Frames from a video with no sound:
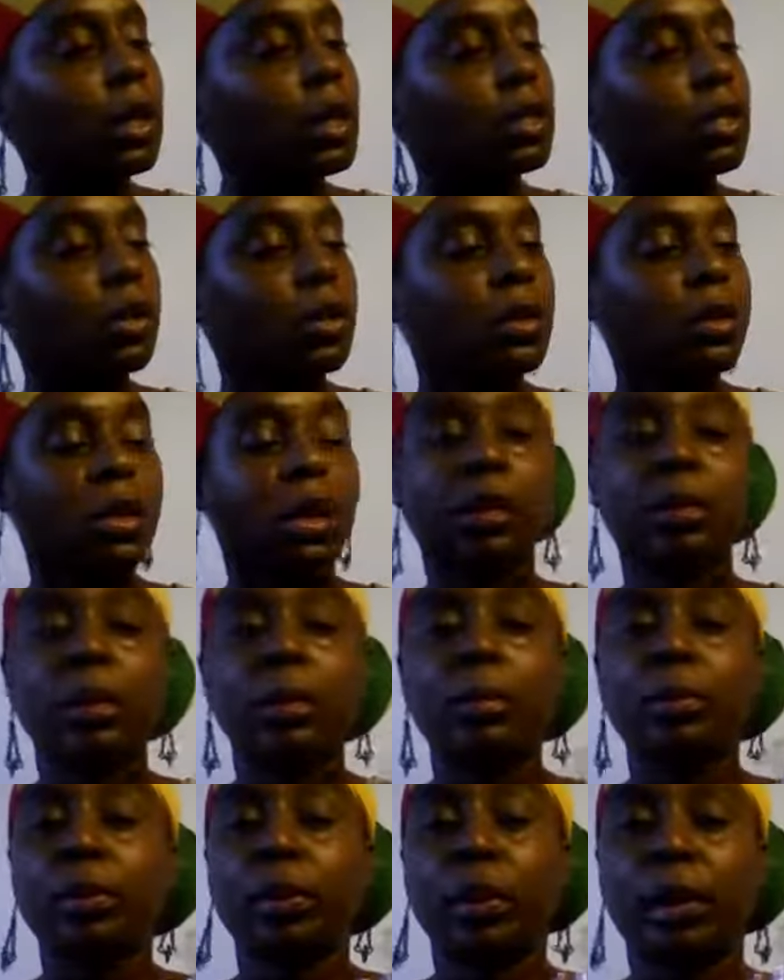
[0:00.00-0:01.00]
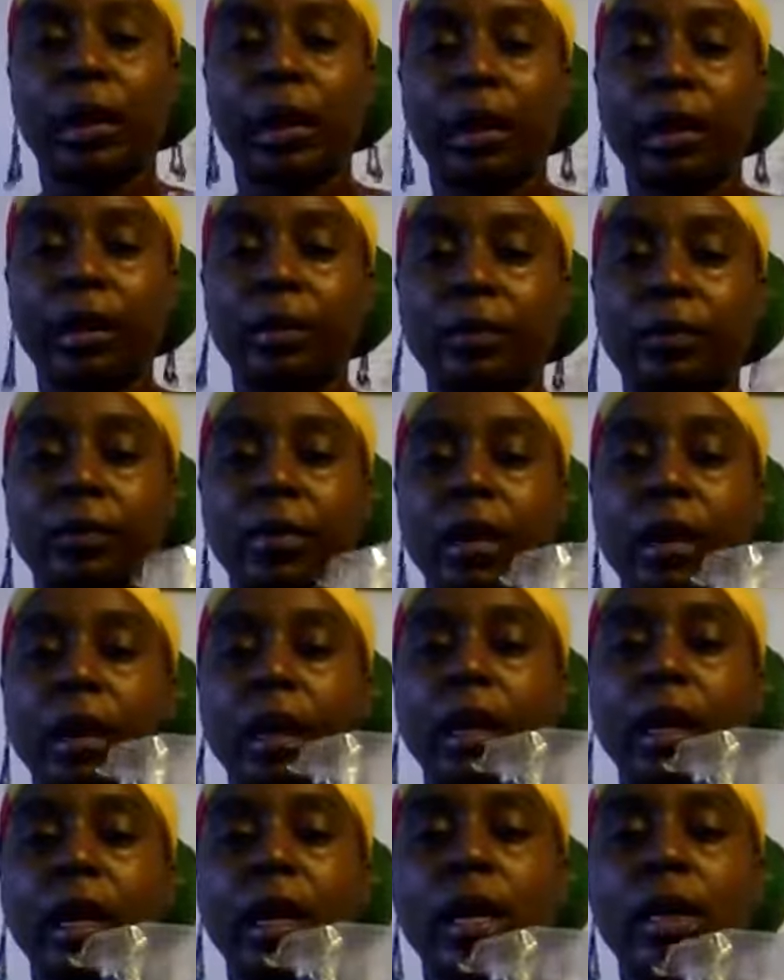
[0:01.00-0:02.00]
So it's going to be pretty.
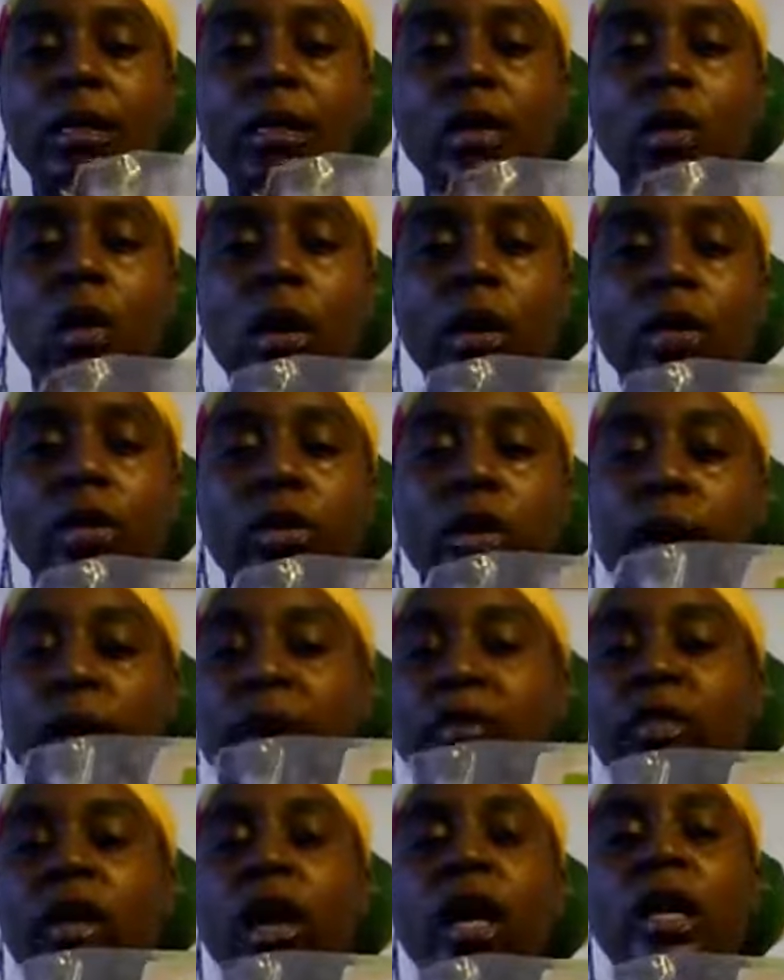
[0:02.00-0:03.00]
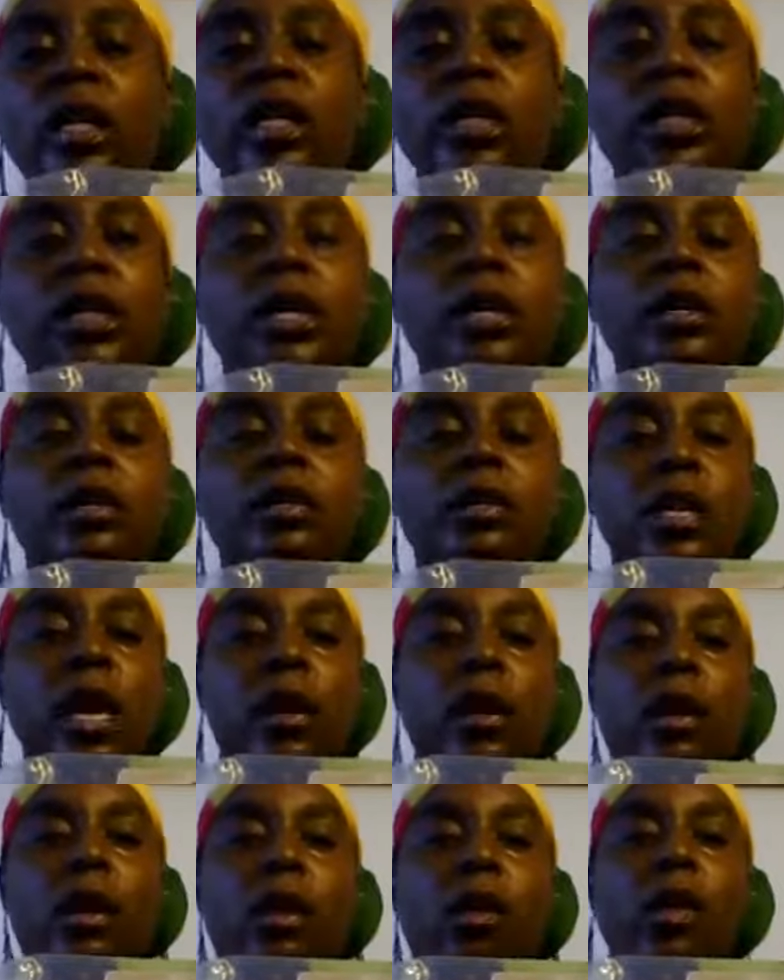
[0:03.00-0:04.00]
It's going to have colors
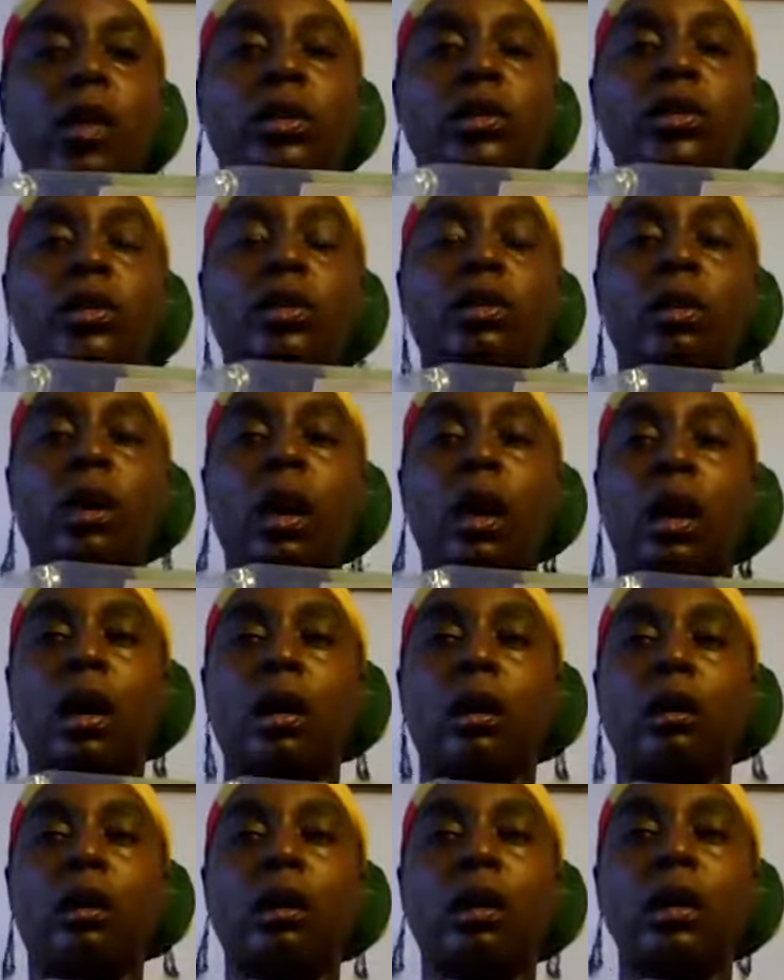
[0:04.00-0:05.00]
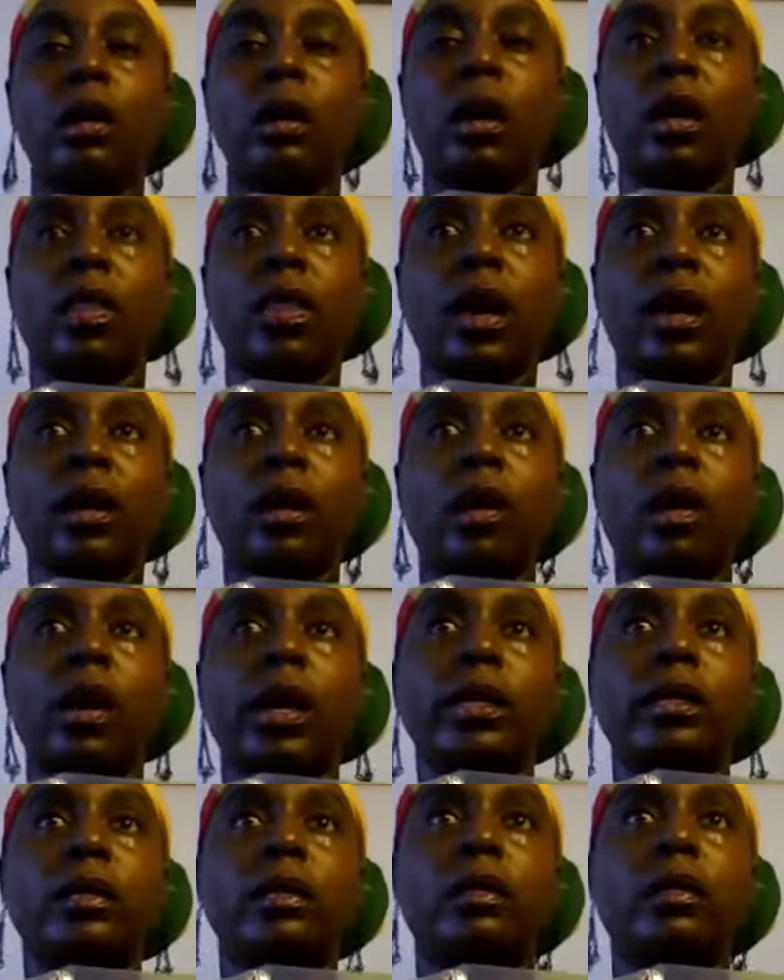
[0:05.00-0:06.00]
that are going to that are
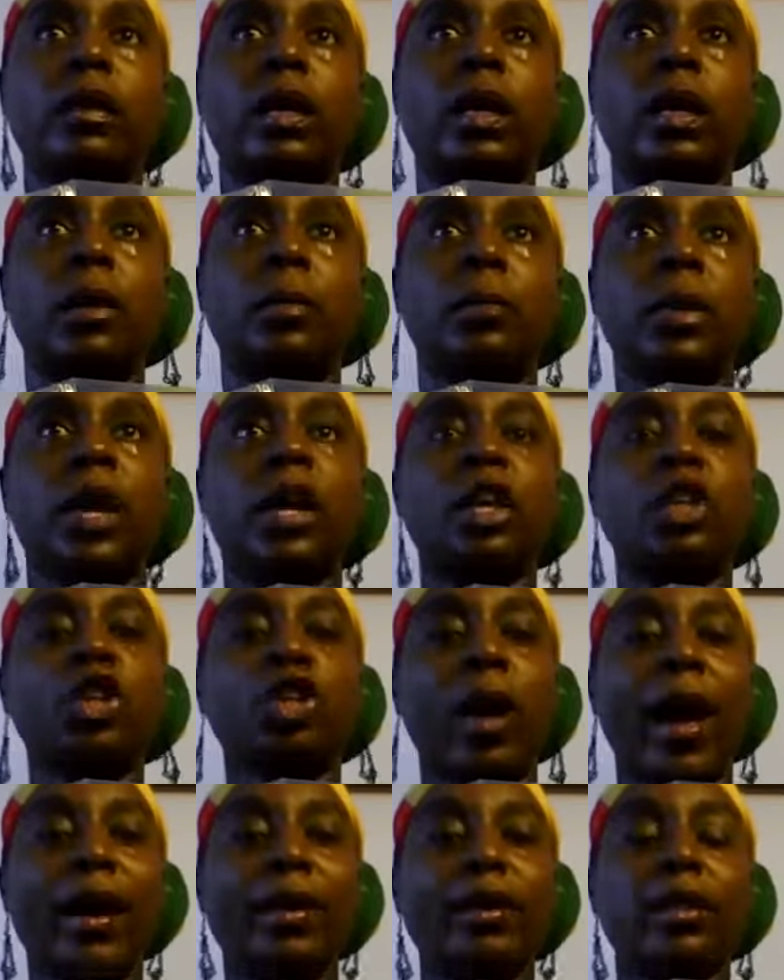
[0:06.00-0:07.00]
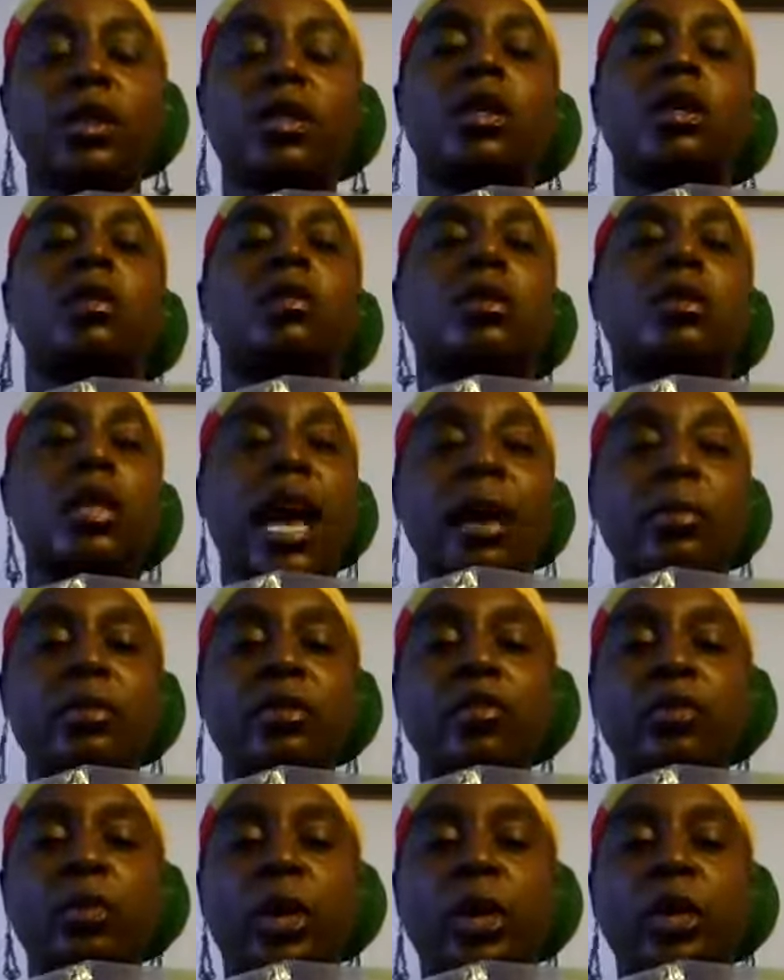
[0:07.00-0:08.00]
going to attract a certain type of